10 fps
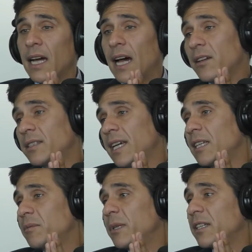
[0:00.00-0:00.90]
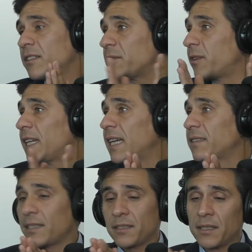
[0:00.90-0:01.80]
Other times, because of
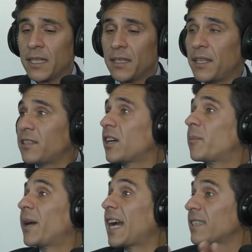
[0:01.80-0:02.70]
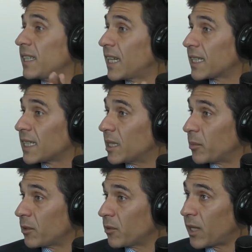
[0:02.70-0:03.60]
finances, they stop acting like a
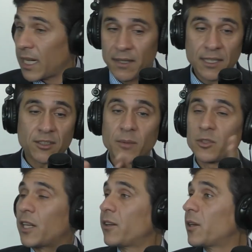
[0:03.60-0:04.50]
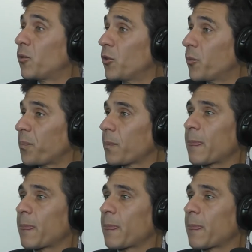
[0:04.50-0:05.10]
couple, mm-hmm. right? Mm-hmm. They stop sharing a room.